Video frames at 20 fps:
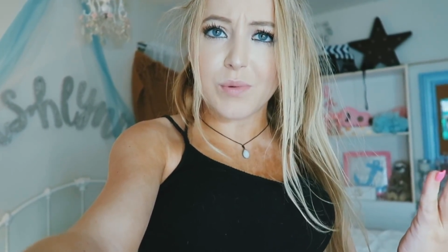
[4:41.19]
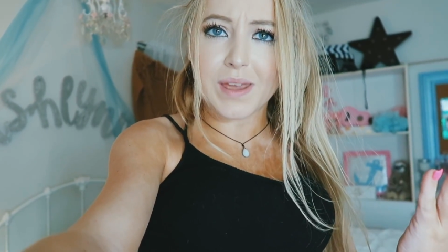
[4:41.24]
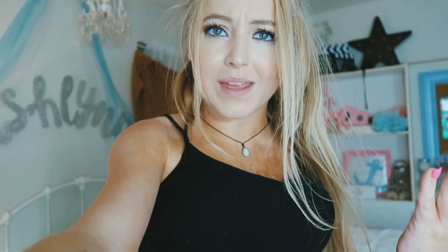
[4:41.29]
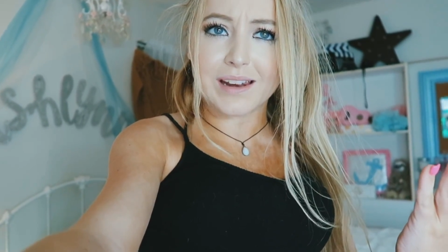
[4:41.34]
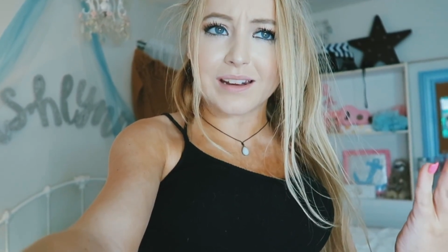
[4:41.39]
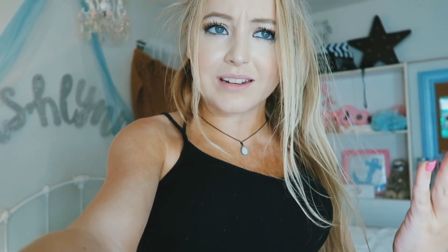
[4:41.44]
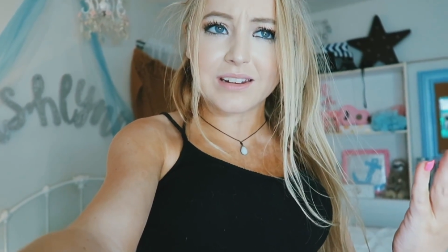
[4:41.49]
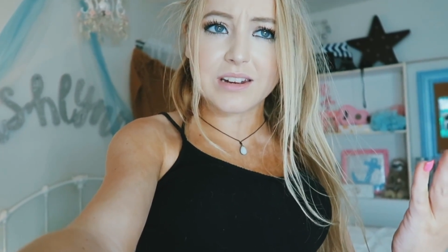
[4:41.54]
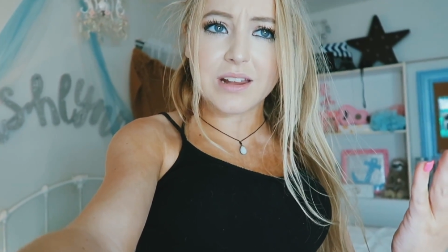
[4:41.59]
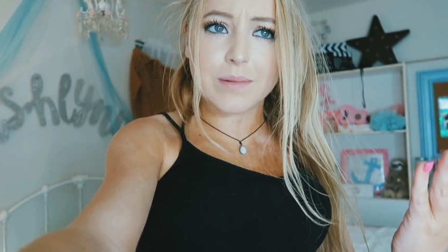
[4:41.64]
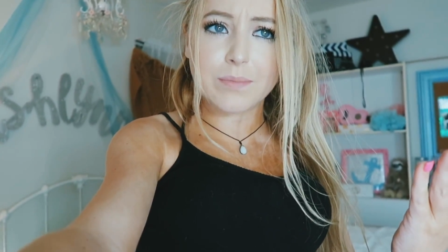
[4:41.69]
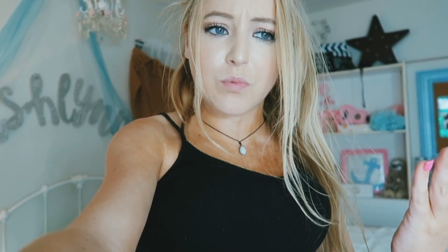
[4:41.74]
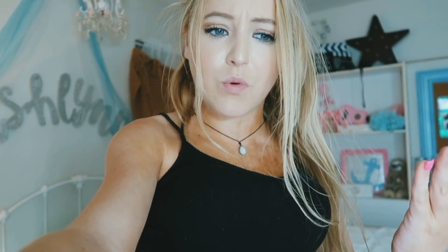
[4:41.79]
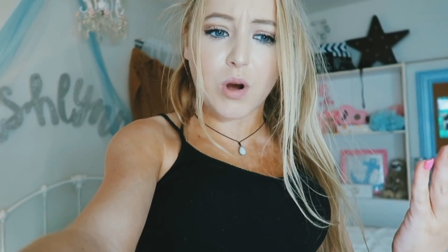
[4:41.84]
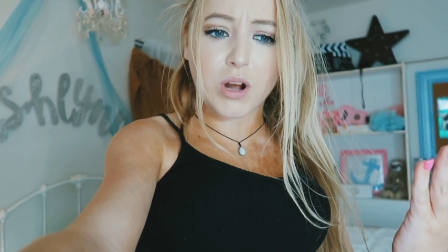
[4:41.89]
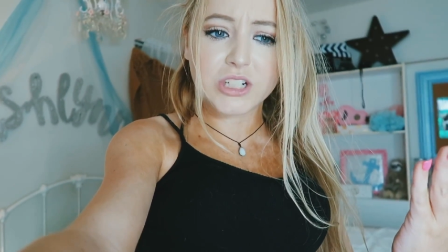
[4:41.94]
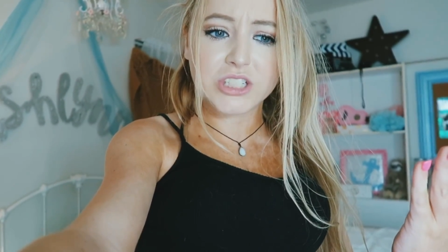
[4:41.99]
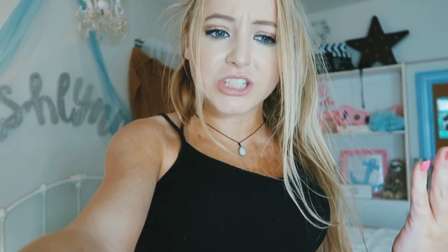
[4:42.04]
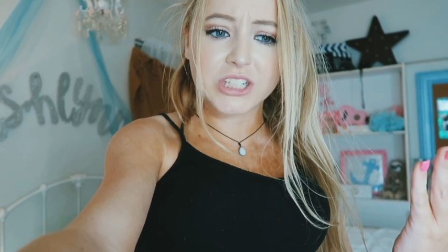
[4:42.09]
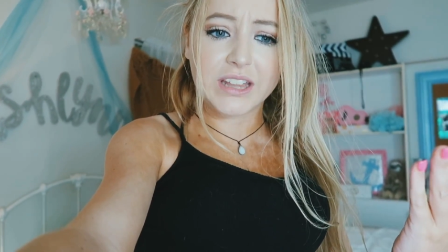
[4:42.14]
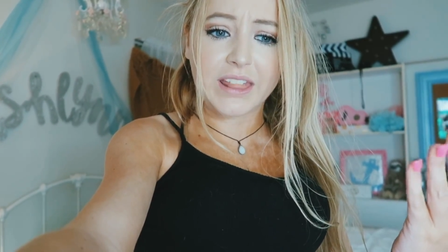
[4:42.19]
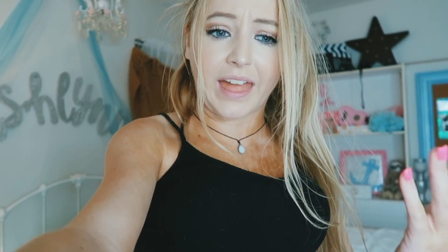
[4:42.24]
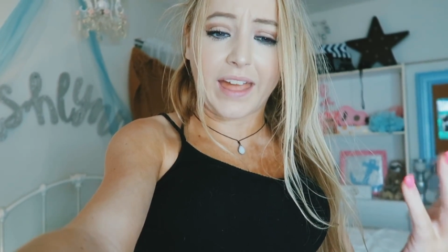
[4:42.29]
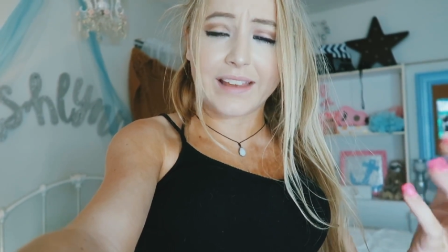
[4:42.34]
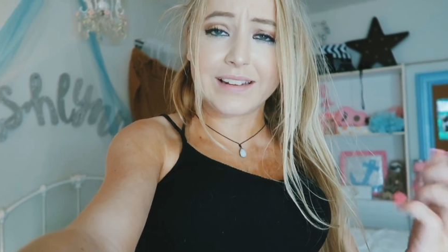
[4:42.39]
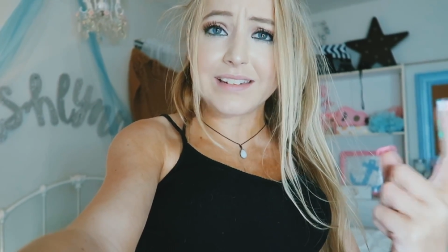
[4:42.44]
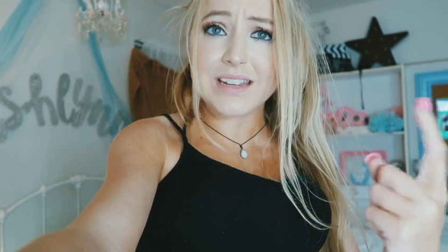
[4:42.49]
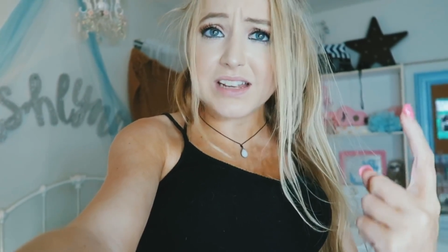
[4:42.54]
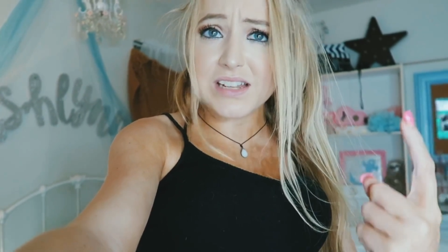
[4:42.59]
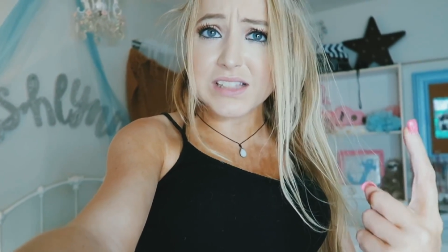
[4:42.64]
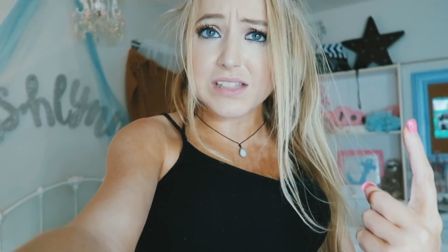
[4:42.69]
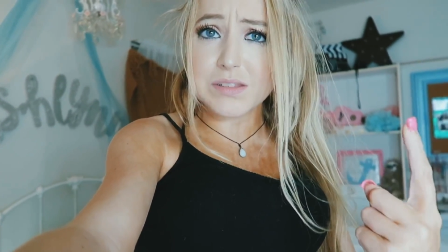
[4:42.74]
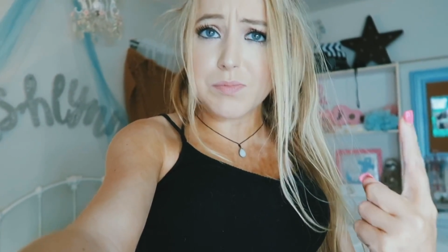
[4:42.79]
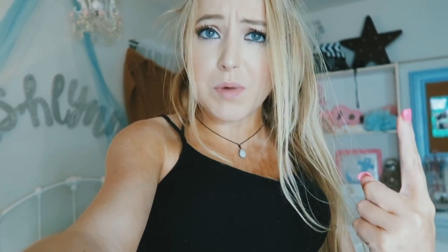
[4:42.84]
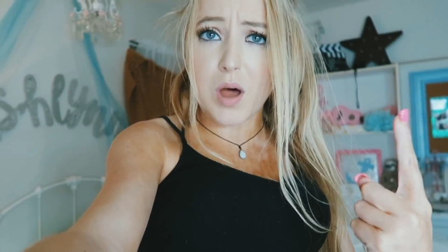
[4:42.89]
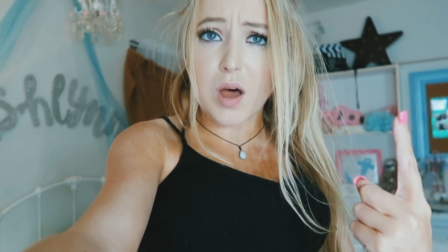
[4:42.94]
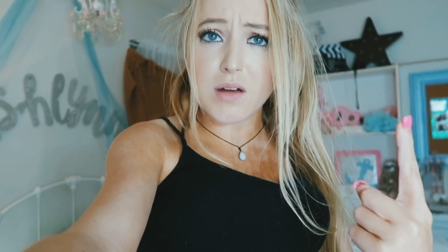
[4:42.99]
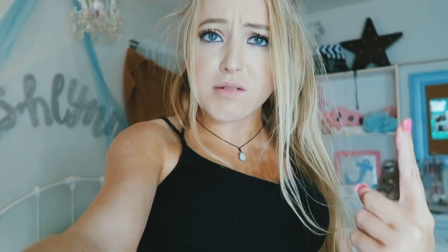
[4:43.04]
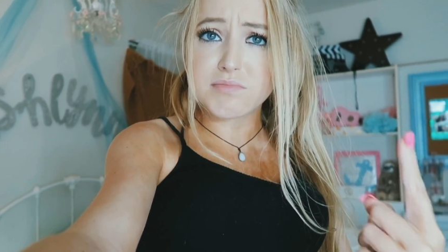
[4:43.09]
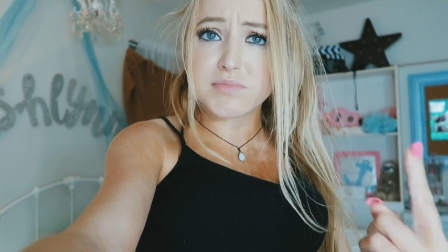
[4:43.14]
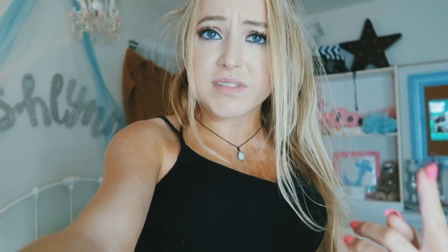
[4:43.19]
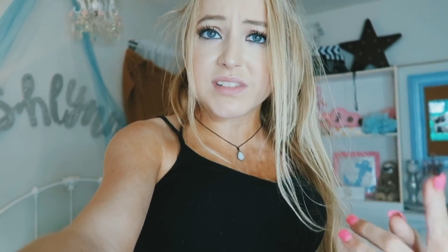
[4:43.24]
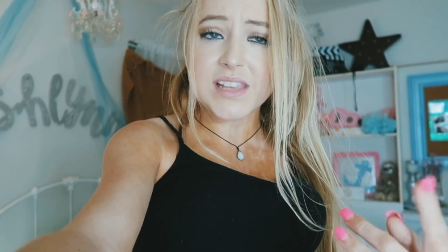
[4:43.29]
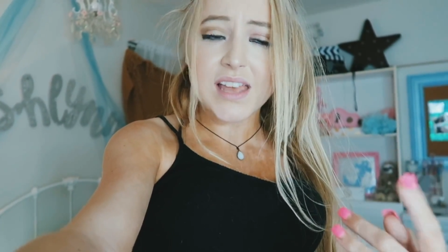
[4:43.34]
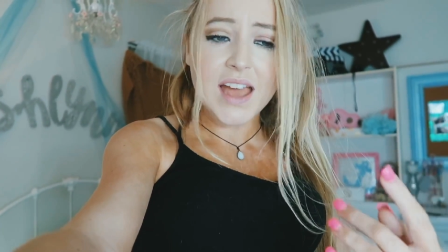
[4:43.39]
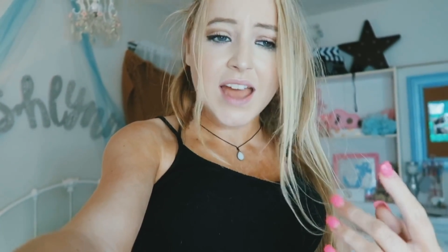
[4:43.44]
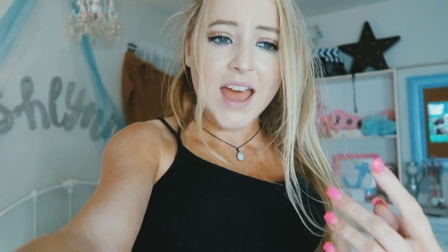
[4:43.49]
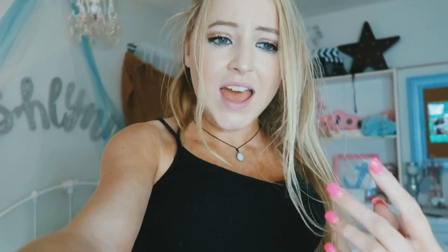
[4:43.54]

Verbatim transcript: We ended up watching like Dance Moms